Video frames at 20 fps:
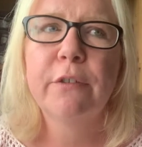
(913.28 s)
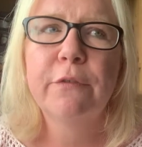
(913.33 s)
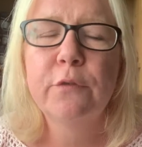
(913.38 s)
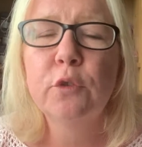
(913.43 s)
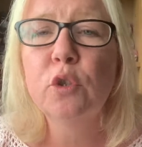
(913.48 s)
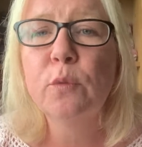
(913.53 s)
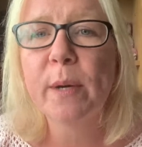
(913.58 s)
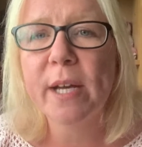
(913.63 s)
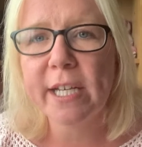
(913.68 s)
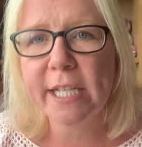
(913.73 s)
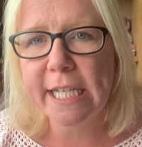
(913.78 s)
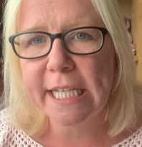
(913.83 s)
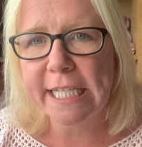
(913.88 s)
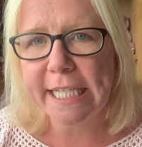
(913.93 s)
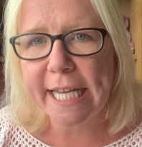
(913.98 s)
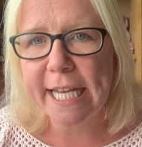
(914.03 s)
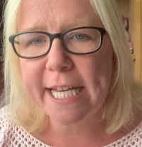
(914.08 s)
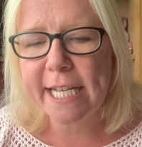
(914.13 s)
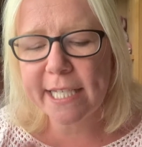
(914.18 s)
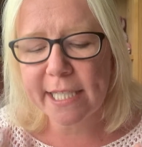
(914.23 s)
working
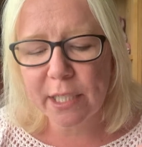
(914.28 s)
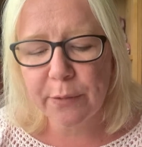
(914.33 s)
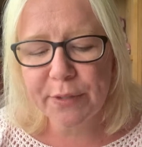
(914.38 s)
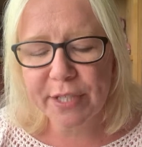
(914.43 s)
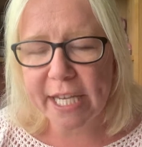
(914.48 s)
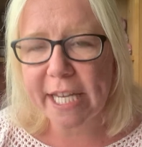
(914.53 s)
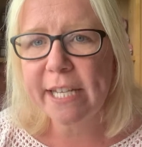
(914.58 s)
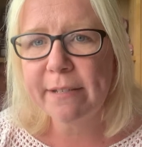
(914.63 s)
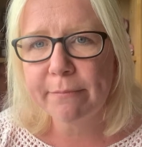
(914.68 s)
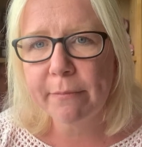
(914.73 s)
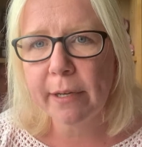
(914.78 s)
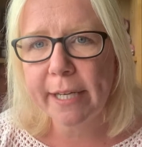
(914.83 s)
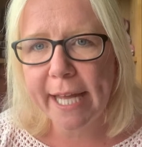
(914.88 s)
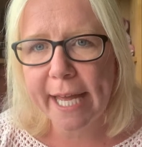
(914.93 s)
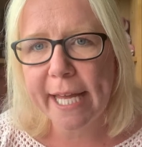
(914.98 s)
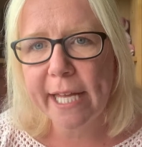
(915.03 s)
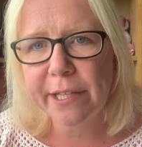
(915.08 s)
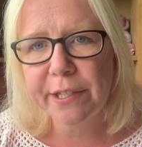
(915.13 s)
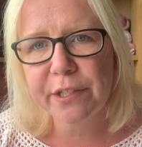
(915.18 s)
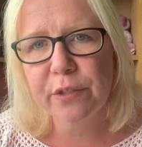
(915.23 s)
days and it was in my
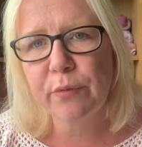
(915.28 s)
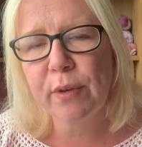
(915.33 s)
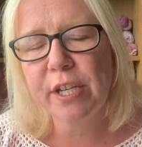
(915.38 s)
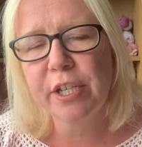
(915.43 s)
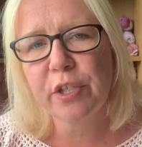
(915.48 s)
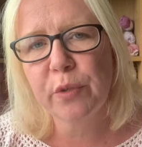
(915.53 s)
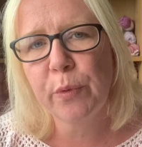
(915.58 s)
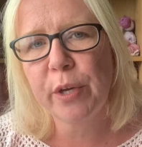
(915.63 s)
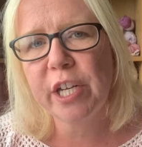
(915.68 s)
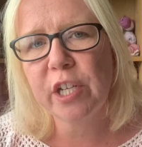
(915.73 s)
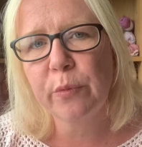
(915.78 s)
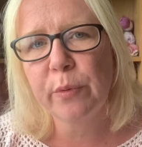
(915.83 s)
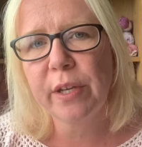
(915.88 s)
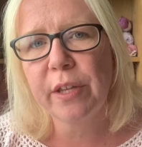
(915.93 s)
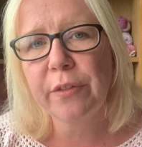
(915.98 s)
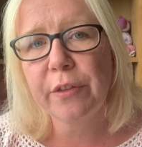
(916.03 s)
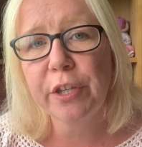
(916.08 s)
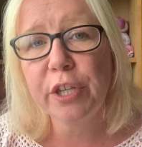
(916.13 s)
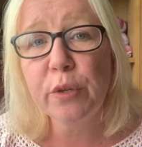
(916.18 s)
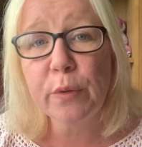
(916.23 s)
hands, ready to work with.
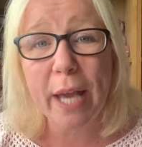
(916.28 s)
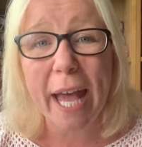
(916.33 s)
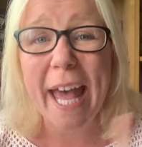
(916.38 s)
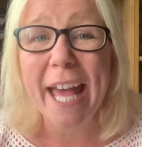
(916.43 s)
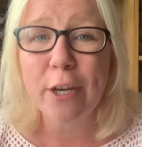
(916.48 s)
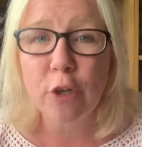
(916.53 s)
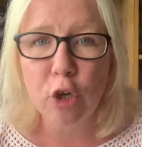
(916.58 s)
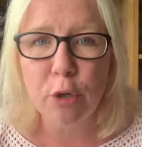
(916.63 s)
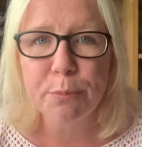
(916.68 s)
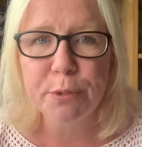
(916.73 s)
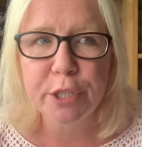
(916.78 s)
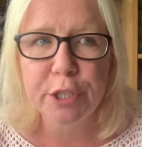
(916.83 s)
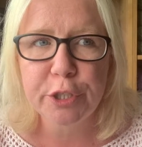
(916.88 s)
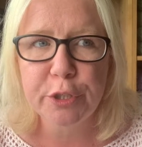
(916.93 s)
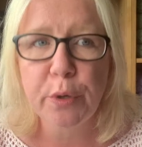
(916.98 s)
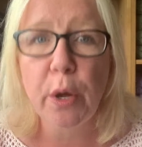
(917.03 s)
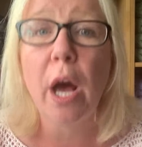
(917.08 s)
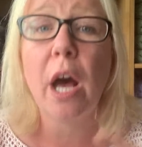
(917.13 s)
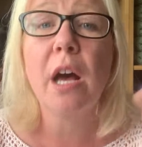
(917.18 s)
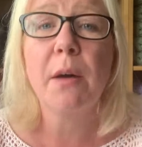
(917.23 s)
You can opt
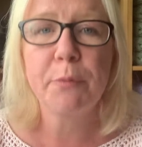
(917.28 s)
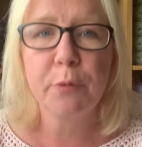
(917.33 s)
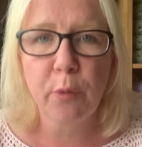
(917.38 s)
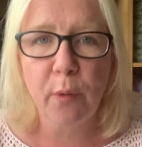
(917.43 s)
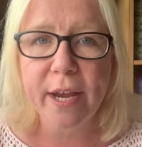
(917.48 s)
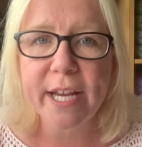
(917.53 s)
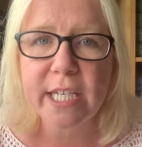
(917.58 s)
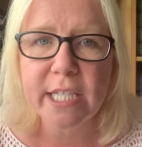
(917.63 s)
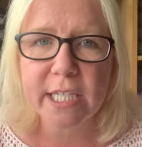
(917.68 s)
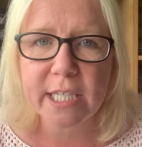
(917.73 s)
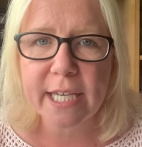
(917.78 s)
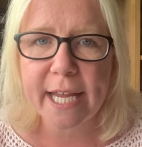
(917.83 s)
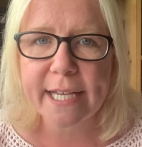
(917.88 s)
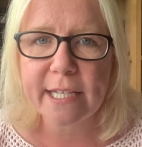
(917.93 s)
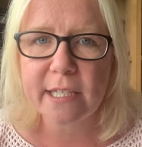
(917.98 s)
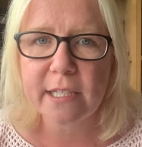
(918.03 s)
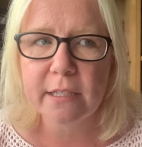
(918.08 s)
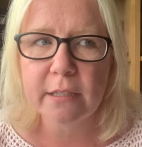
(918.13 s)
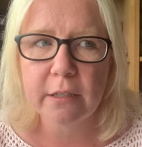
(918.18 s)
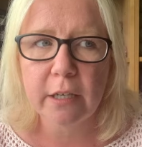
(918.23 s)
to upgrade to
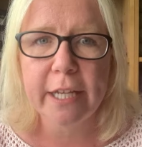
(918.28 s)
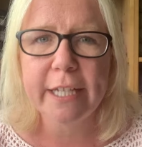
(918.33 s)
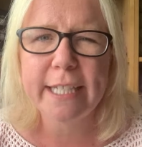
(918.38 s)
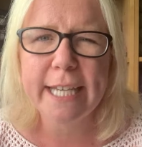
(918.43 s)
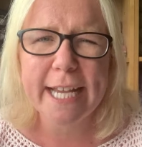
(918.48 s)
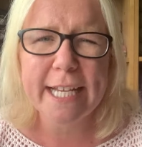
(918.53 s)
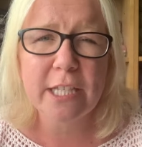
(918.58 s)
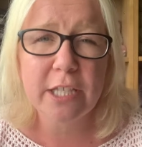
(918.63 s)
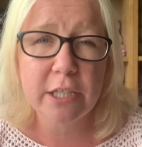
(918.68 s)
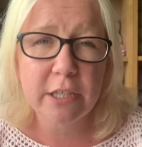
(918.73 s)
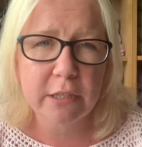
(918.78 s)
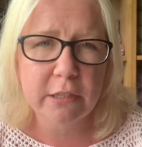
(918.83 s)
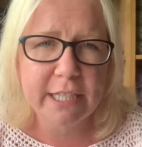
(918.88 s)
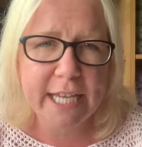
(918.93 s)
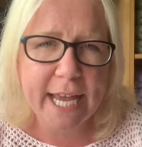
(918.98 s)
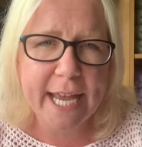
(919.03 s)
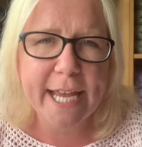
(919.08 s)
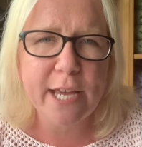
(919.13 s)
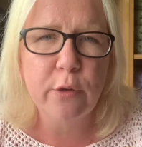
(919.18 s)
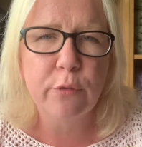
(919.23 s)
next
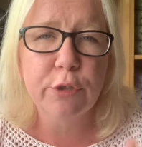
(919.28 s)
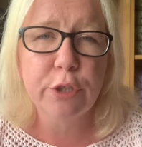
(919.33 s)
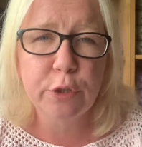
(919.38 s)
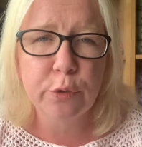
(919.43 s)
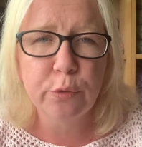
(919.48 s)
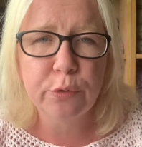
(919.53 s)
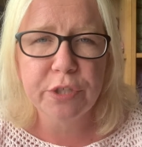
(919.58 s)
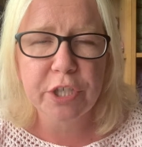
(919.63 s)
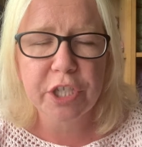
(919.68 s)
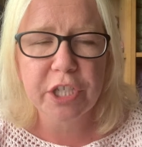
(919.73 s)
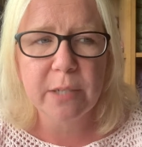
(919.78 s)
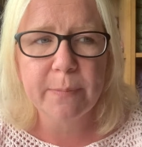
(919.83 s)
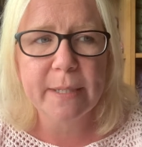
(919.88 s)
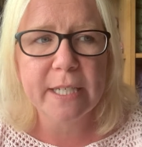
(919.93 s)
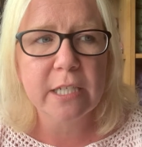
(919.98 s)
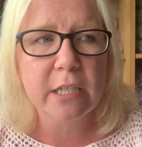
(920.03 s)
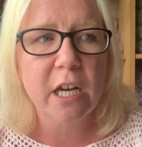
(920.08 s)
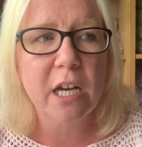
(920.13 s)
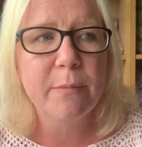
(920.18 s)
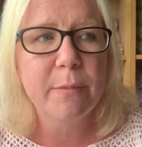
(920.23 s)
day or shorter shipping
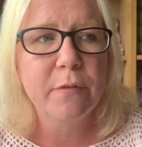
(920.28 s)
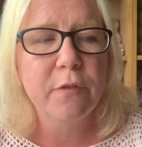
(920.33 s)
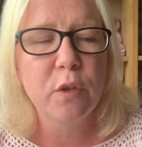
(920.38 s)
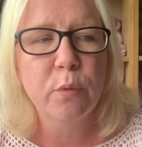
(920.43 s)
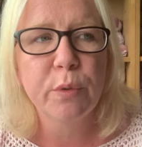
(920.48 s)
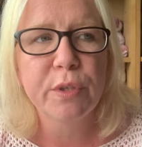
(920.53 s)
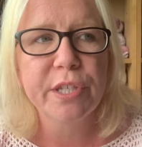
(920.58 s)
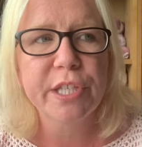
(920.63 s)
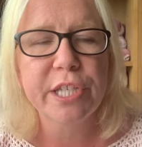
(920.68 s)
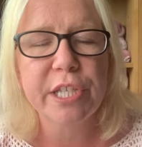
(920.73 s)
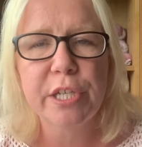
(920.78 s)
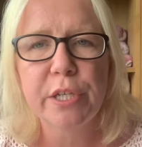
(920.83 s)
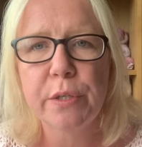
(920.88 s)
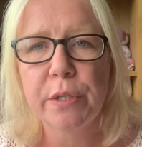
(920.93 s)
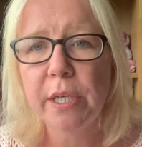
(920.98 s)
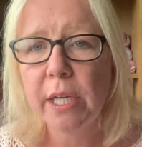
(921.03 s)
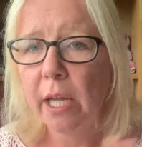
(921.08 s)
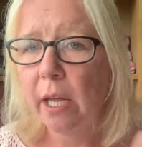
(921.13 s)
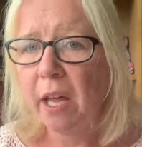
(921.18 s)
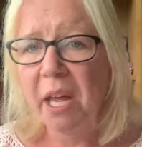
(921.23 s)
time if you want to,
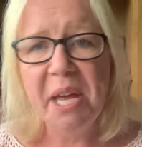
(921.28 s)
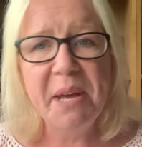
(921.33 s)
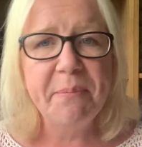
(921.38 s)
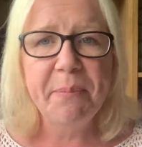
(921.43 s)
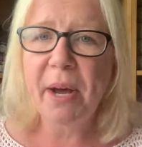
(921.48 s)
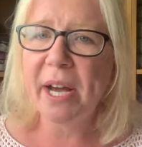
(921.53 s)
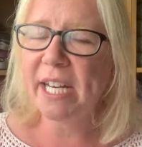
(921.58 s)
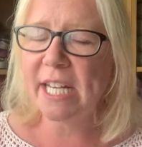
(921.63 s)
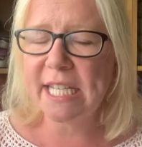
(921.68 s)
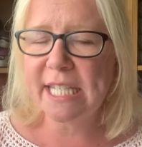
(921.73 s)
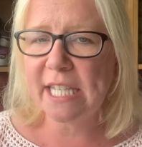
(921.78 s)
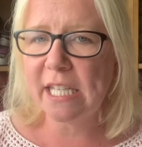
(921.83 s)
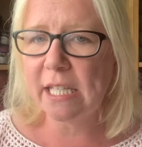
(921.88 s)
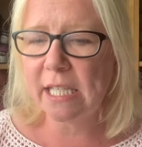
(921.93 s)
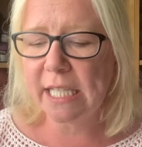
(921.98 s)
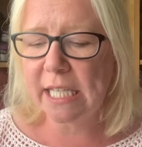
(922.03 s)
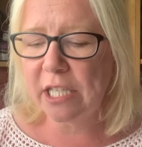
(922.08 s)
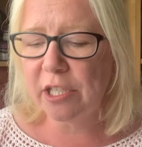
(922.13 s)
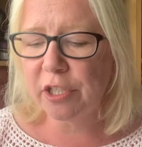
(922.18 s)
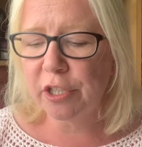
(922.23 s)
but I didn't see the
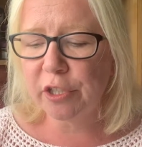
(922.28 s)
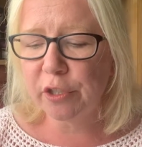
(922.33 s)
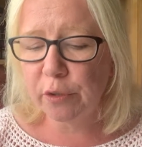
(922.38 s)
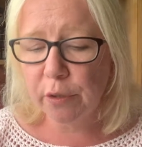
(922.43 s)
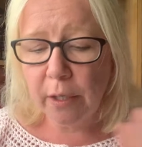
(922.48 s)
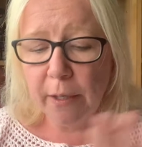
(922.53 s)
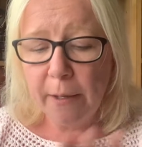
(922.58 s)
need to.